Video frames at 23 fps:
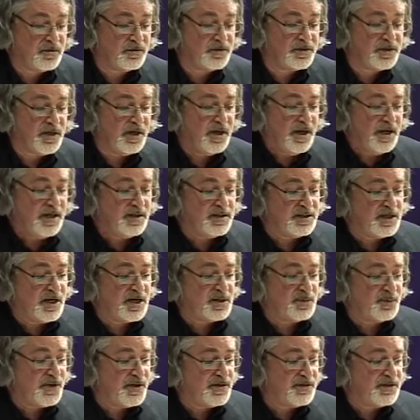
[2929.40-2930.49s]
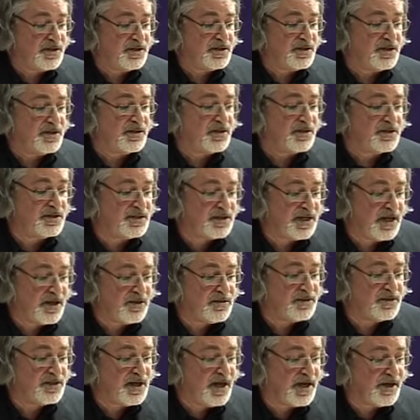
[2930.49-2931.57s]
roles in such processes as
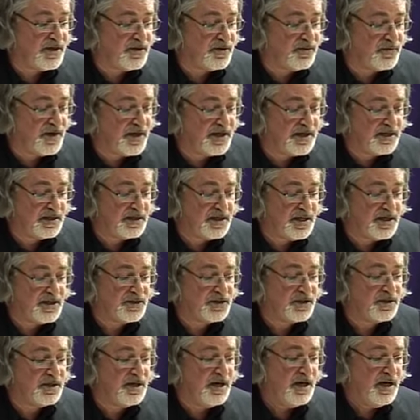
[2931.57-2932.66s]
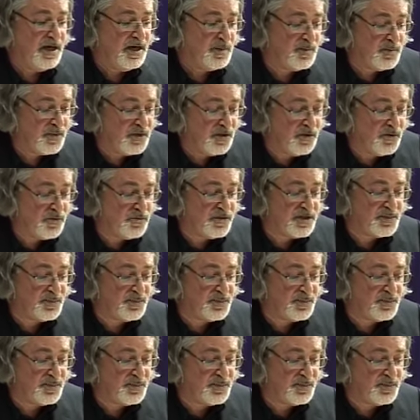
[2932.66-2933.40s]
cell cycle regulation, immune